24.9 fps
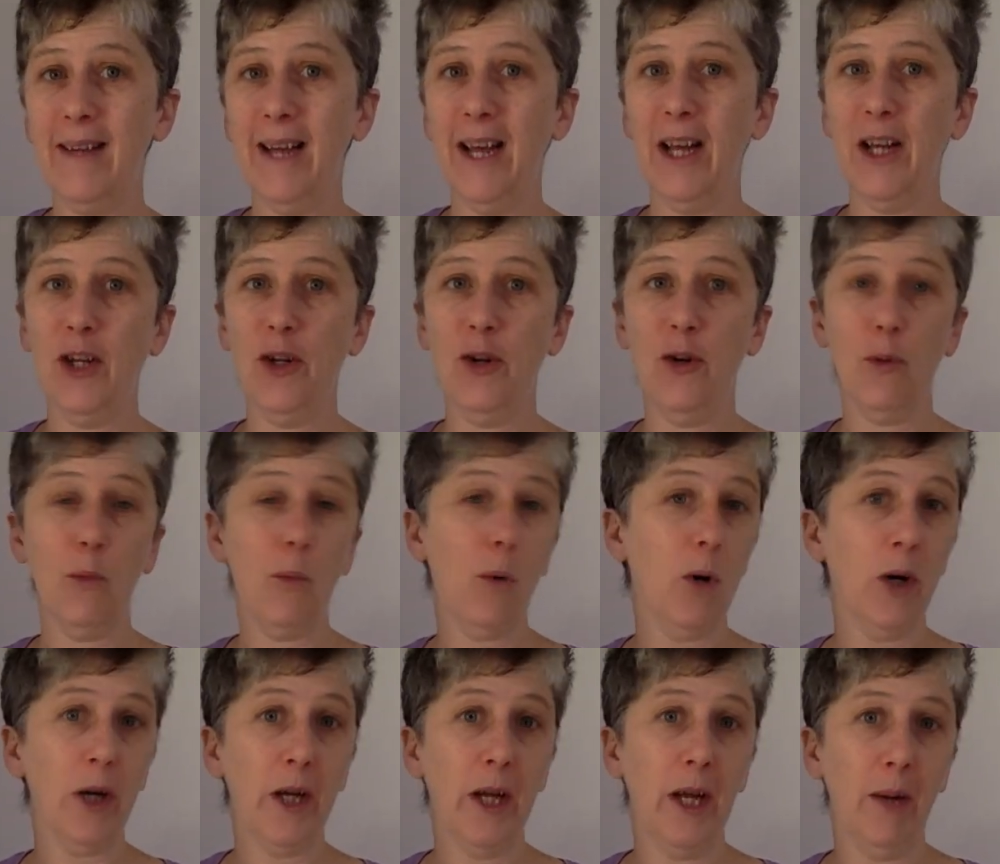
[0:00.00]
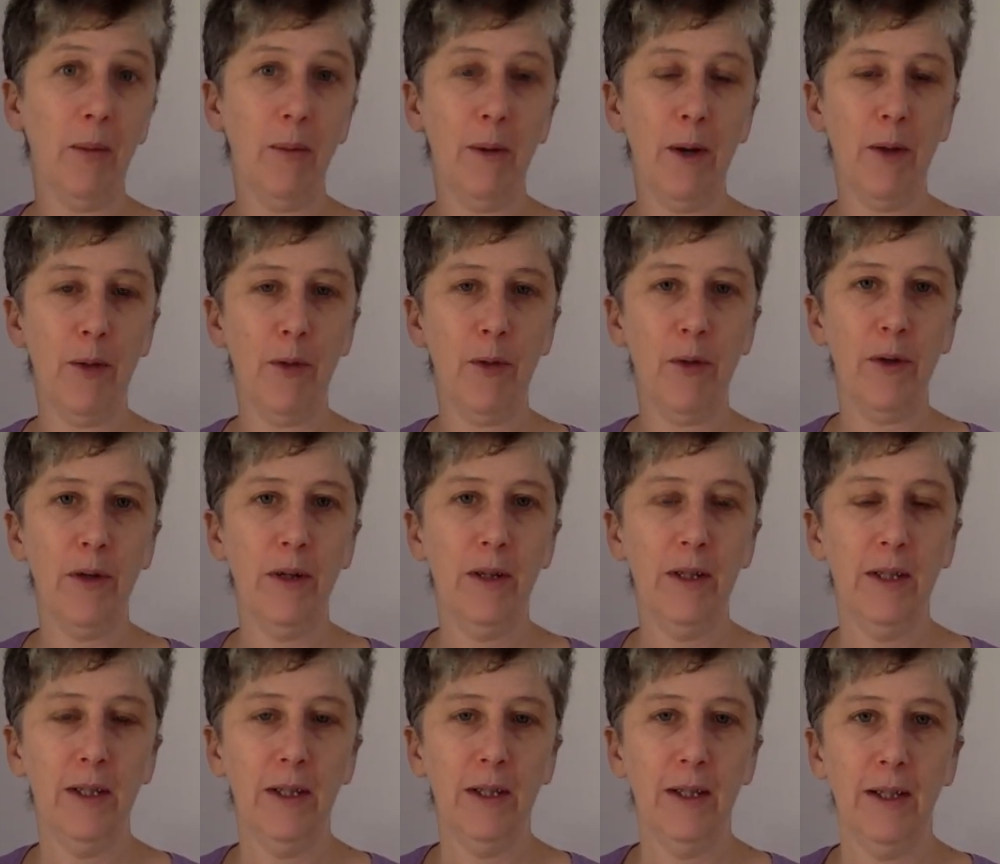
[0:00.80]
that you're working with.
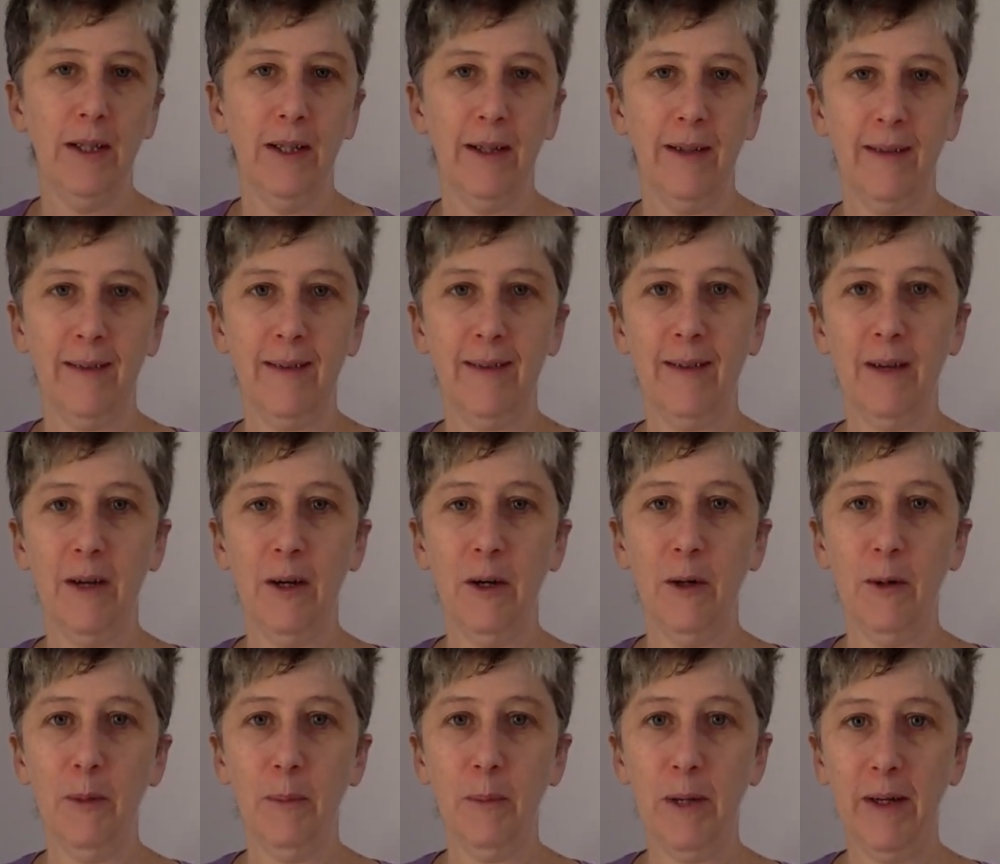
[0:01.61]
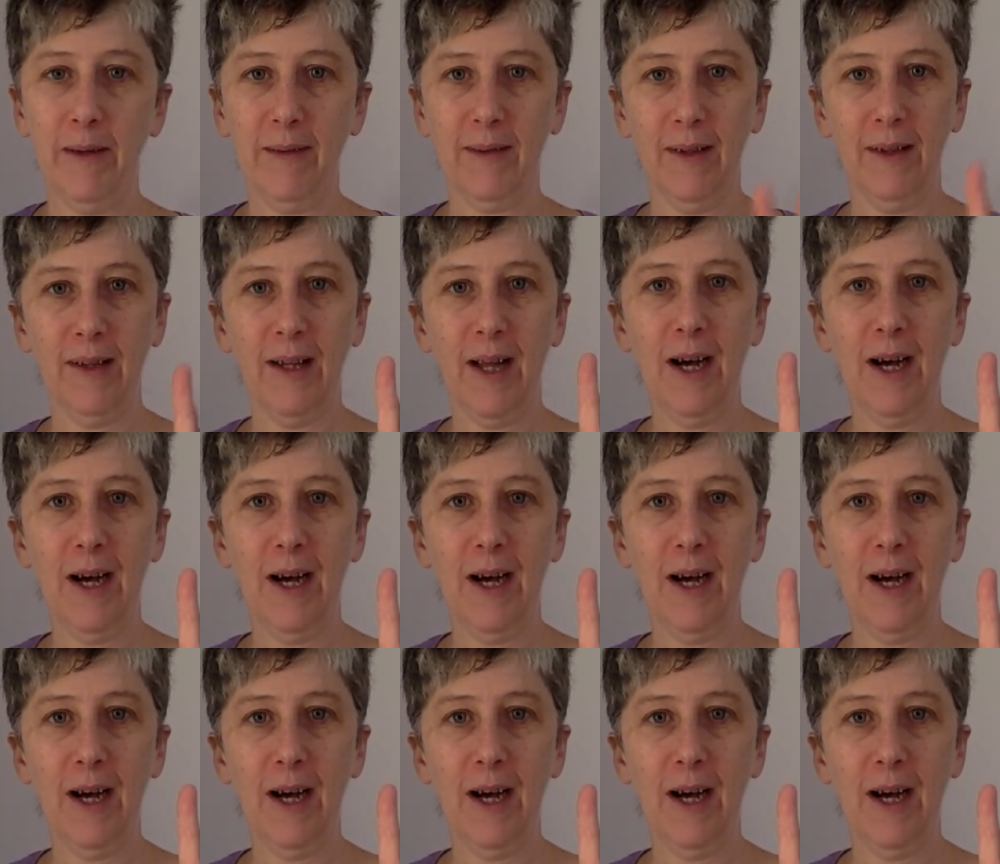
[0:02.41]
So peace and